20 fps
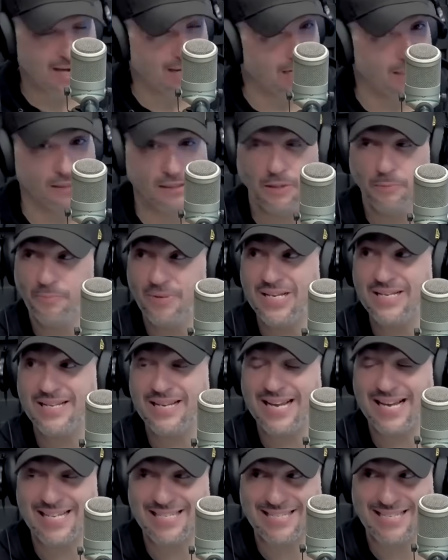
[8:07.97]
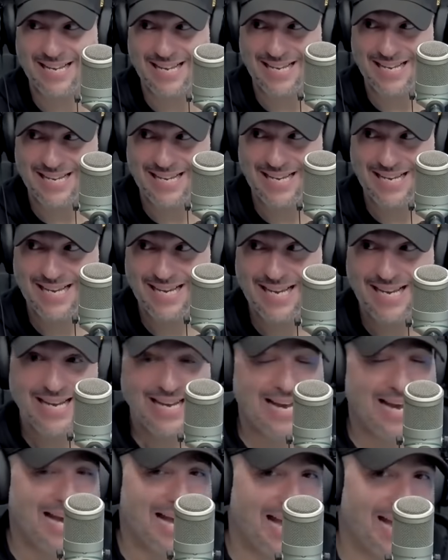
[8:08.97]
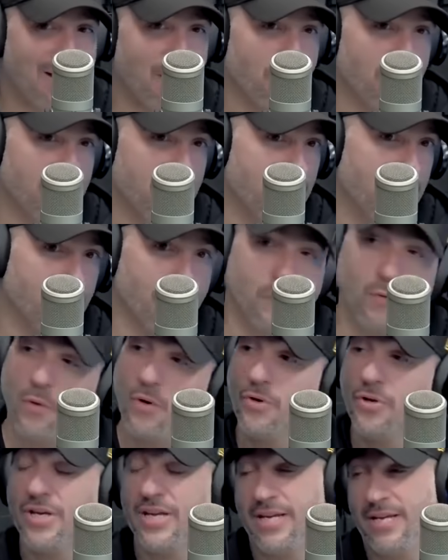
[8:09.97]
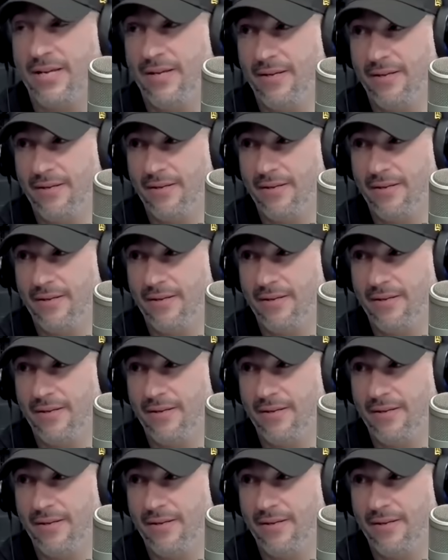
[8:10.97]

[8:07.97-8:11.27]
I got a little PTSD. I don't do the quirky.